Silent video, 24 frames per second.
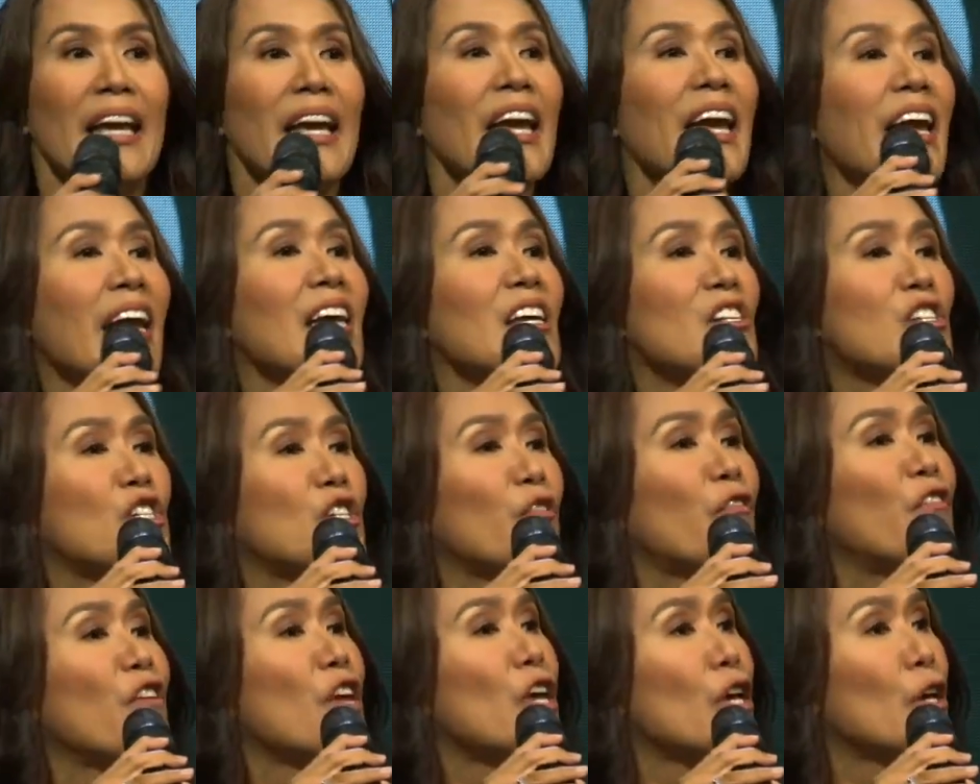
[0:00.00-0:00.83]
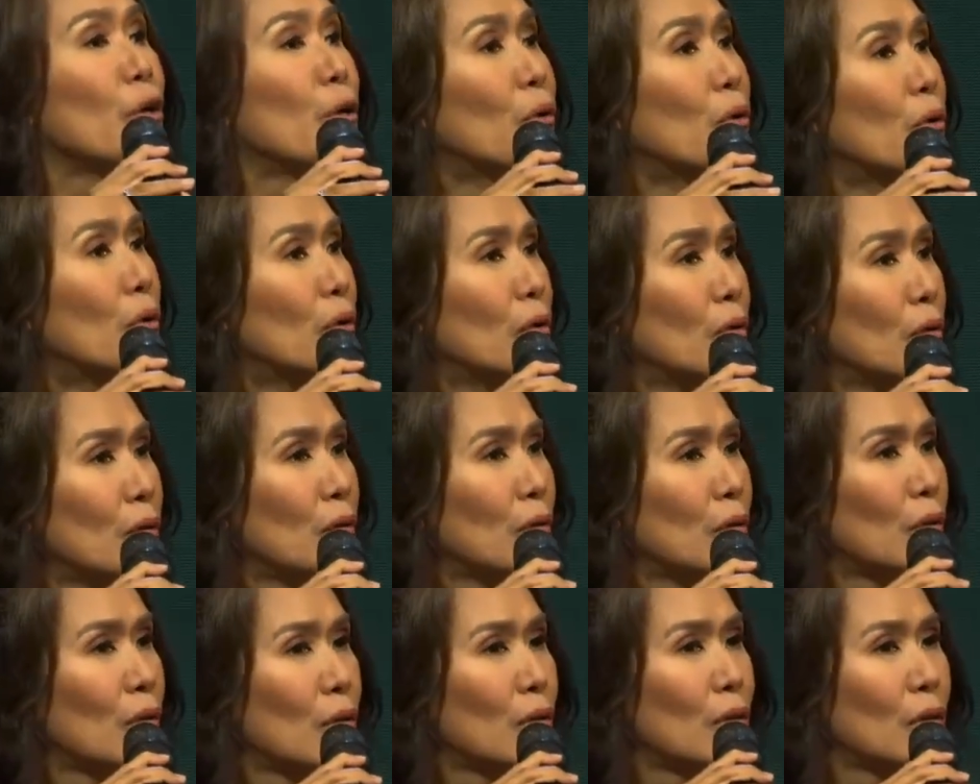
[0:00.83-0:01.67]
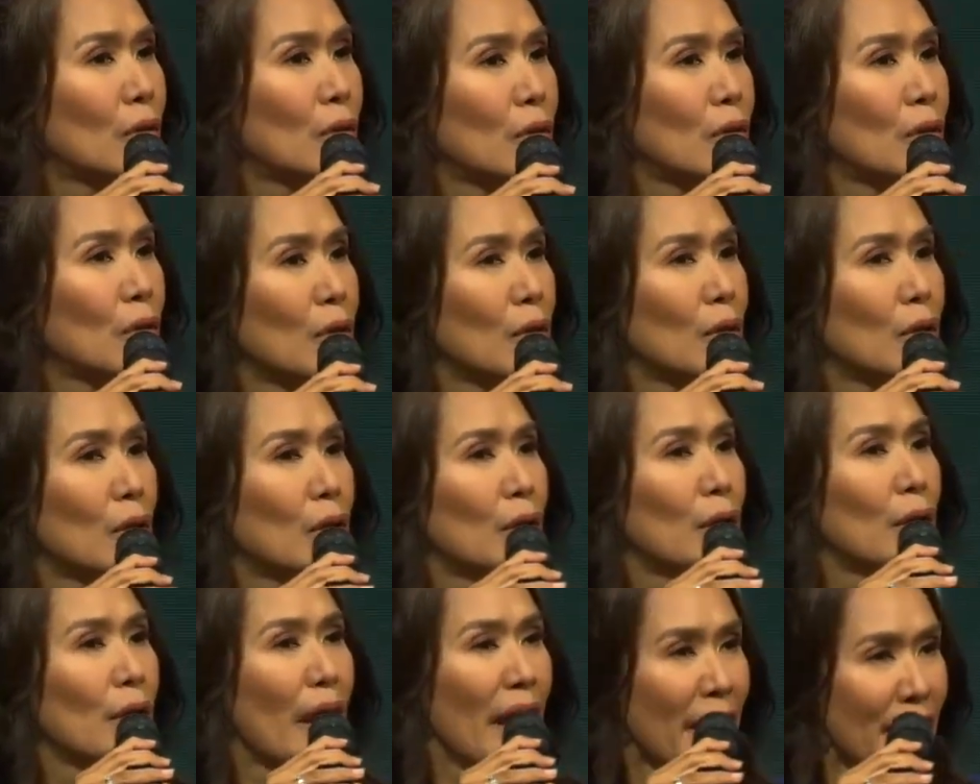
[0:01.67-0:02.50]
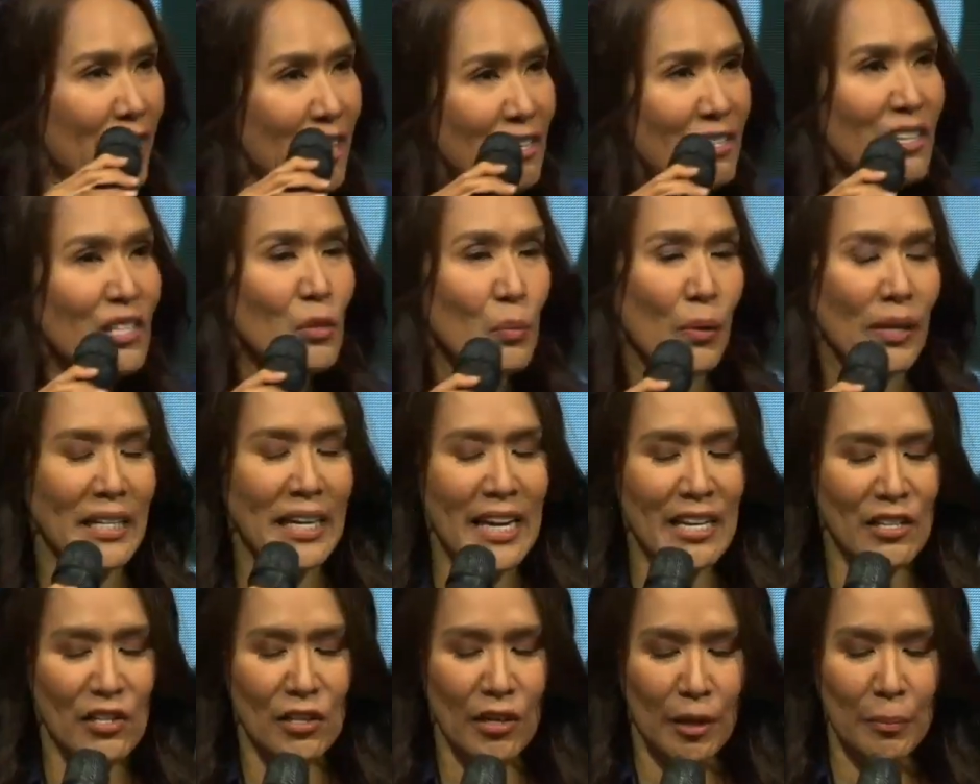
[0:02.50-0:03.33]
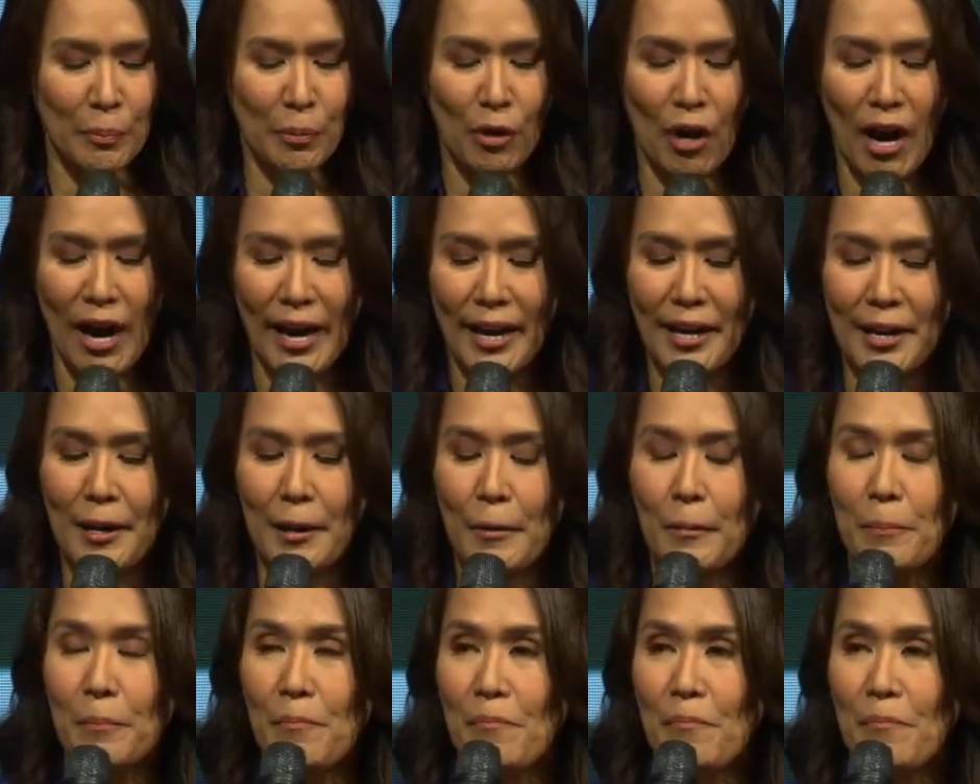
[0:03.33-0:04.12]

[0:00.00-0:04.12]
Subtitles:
His view. And this is what hits our pride.